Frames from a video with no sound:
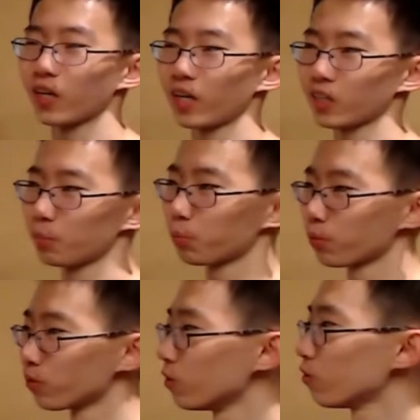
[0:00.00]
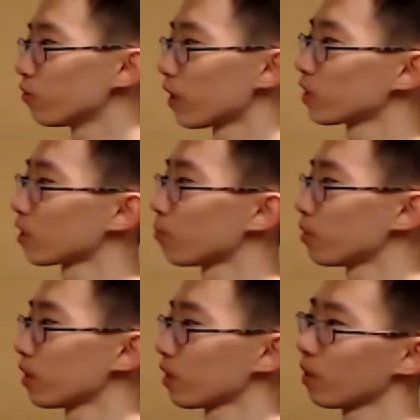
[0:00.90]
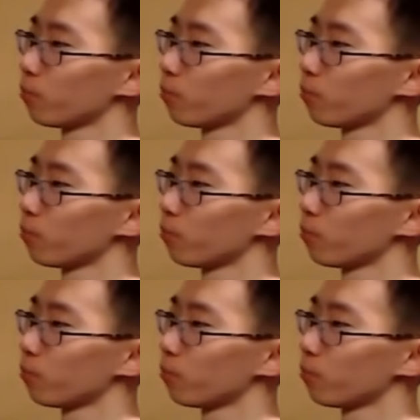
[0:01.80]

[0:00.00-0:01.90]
actually prove that something